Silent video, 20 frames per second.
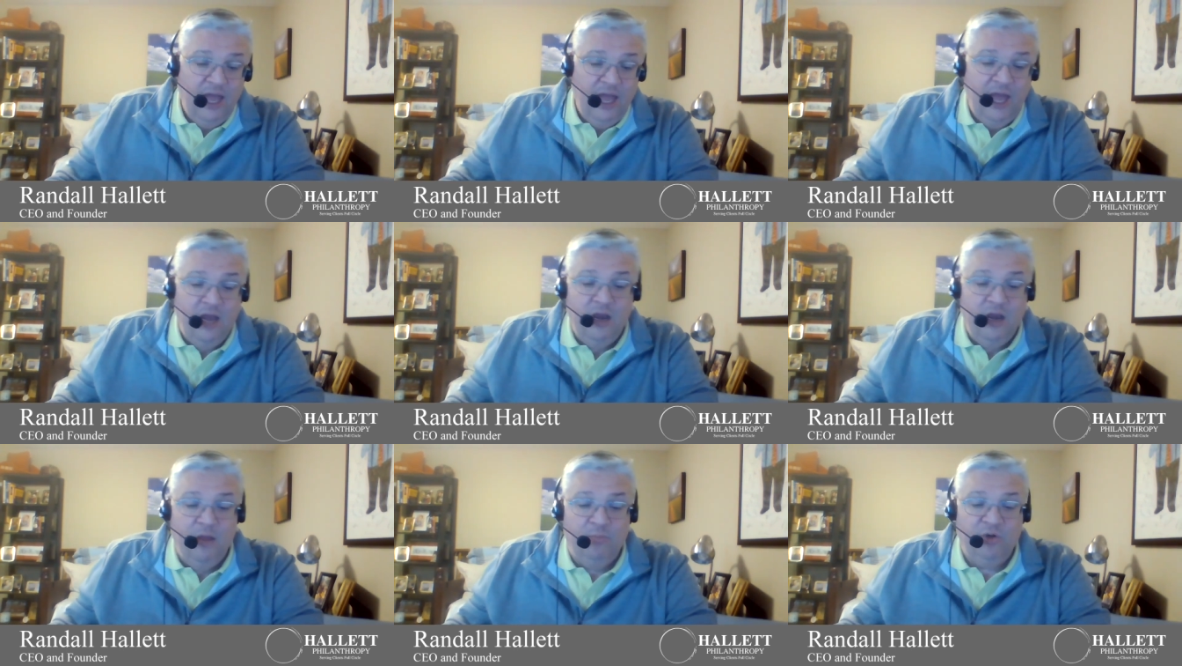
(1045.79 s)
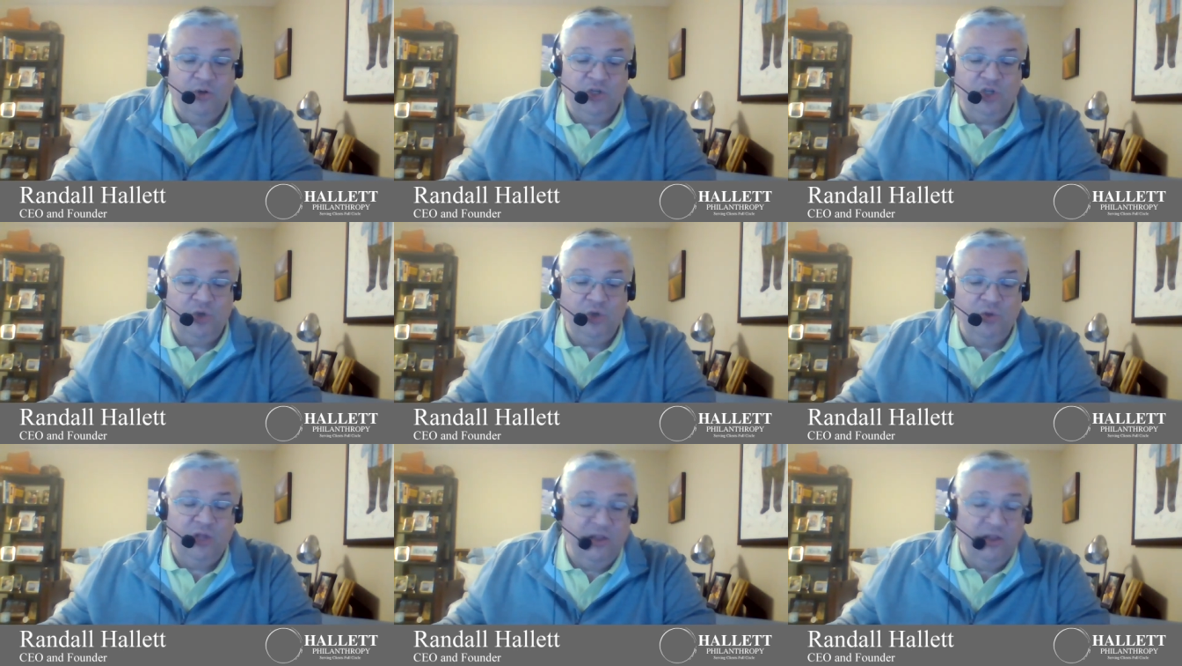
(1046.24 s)
And number
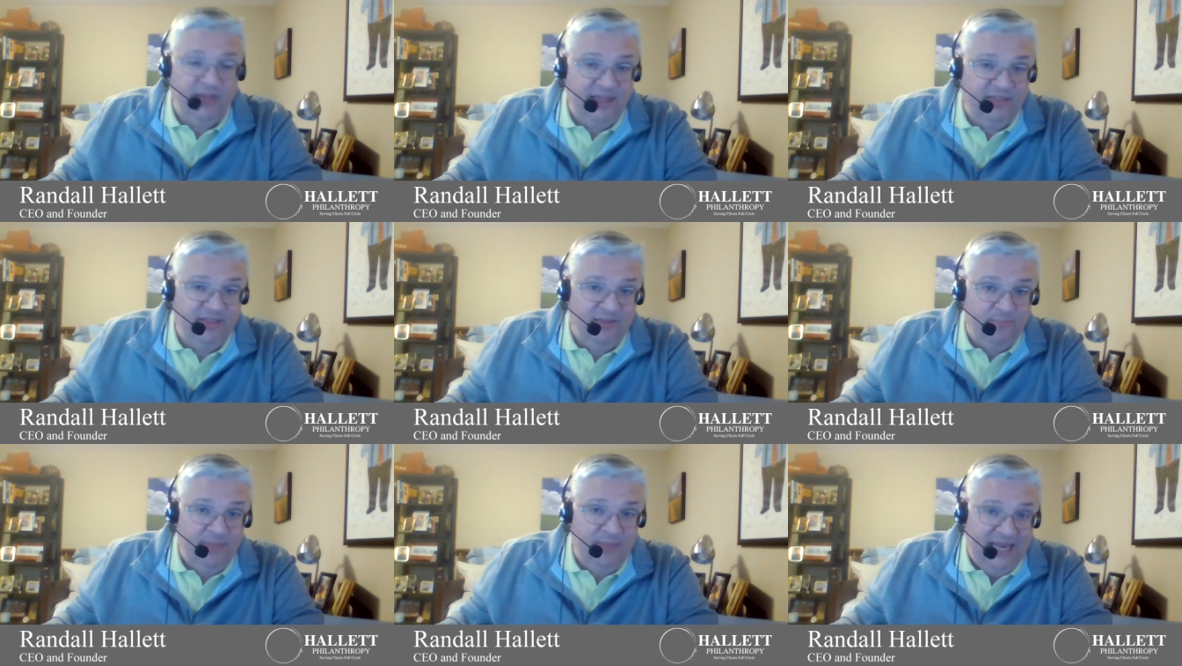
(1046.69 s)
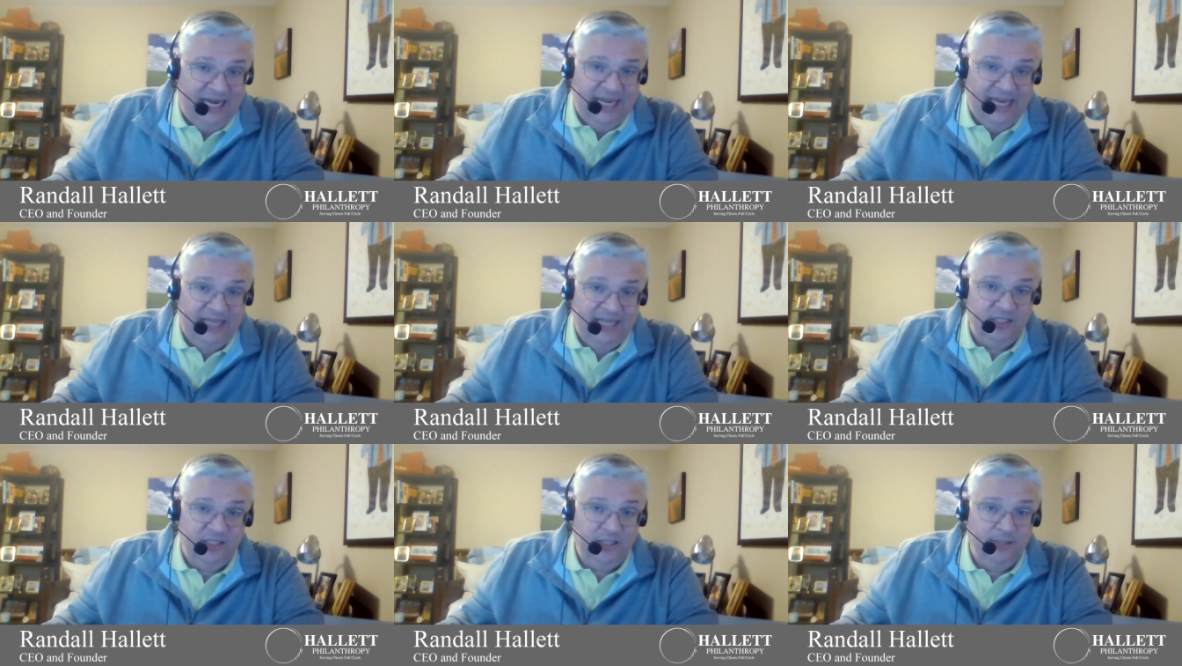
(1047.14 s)
2, the length of
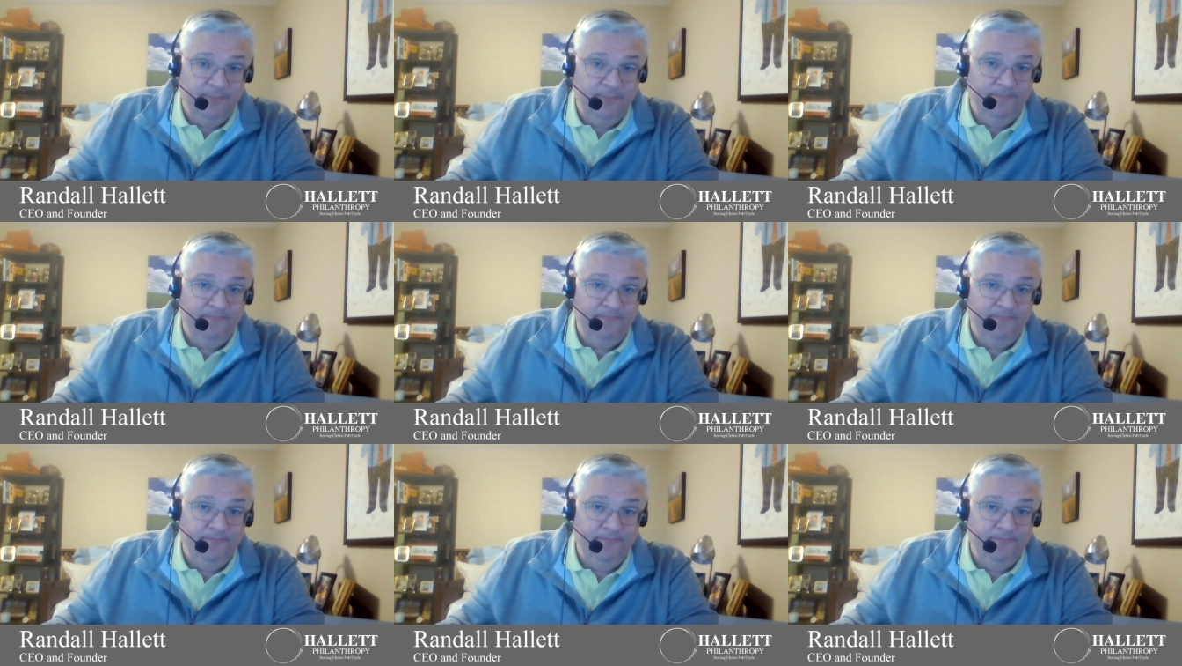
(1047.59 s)
meetings.